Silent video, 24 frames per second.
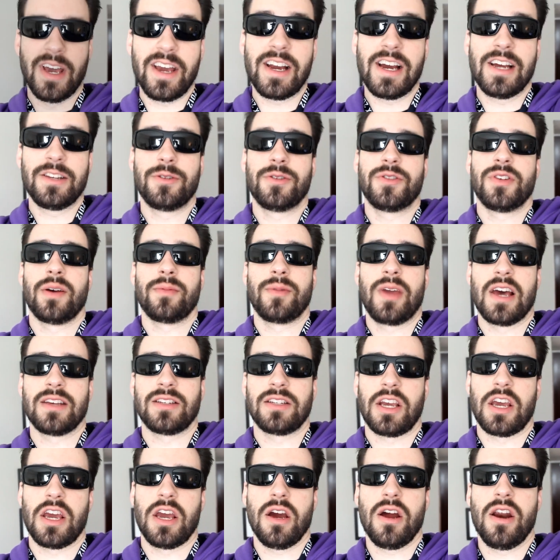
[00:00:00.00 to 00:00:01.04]
Hey guys, what's up?
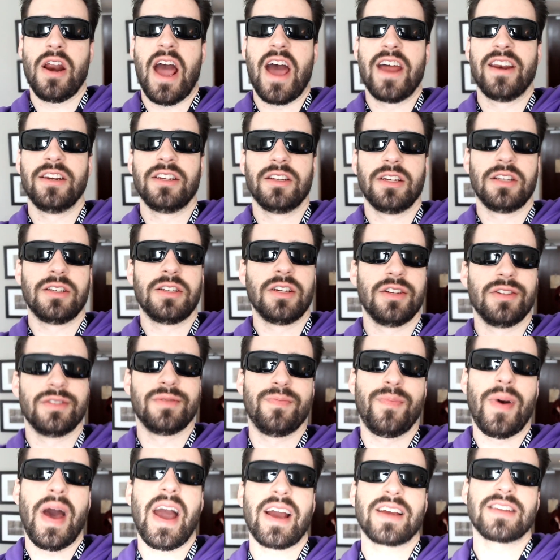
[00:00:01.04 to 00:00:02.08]
Gassy here, and it is
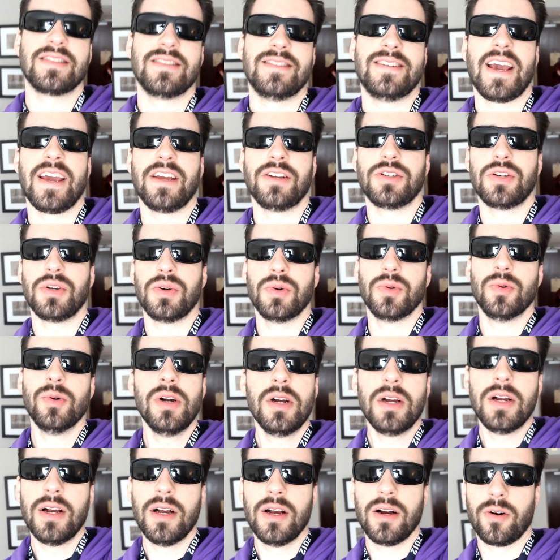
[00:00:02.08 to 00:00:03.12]
PAX Day 2,
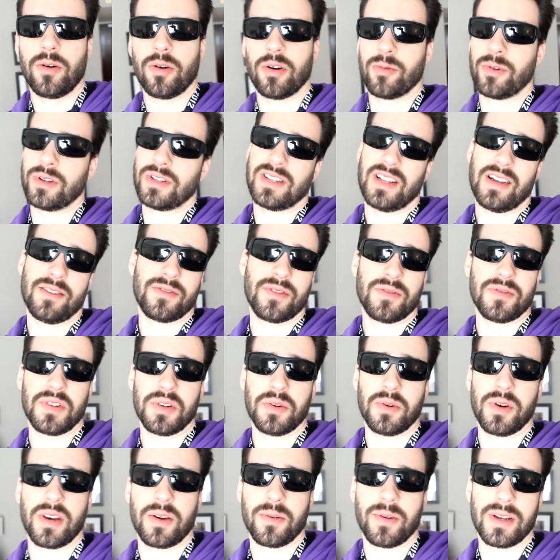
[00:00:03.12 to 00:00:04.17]
or what's left of
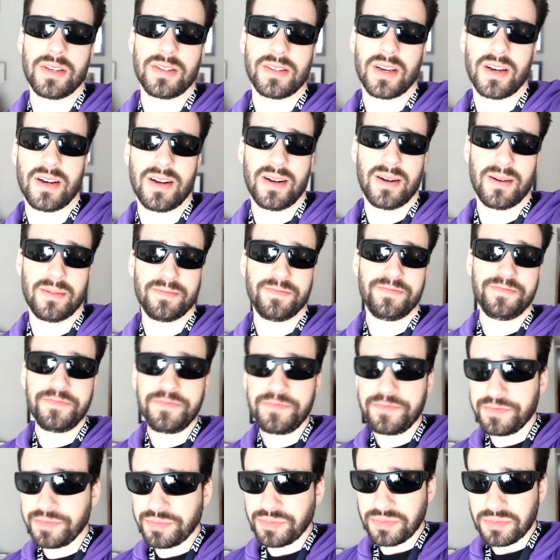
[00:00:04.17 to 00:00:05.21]
2 anyways. We're
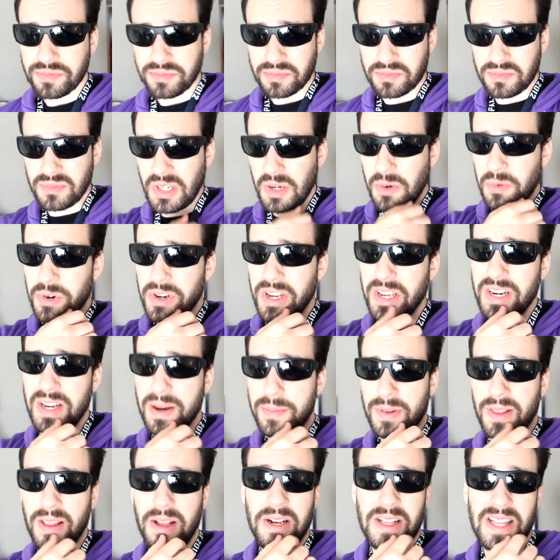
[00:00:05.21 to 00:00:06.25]
getting
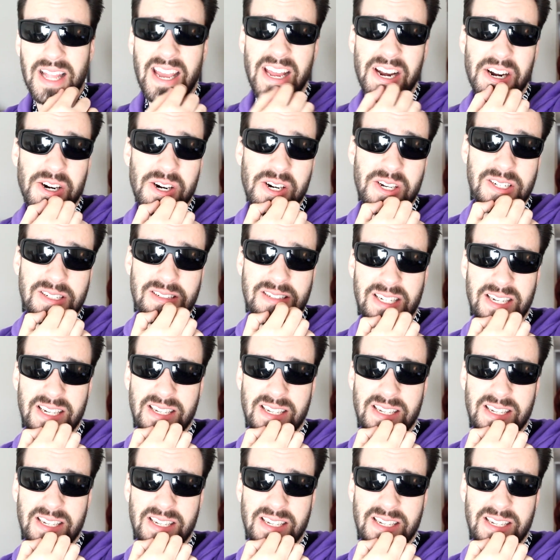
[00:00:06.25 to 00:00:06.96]
up a little later.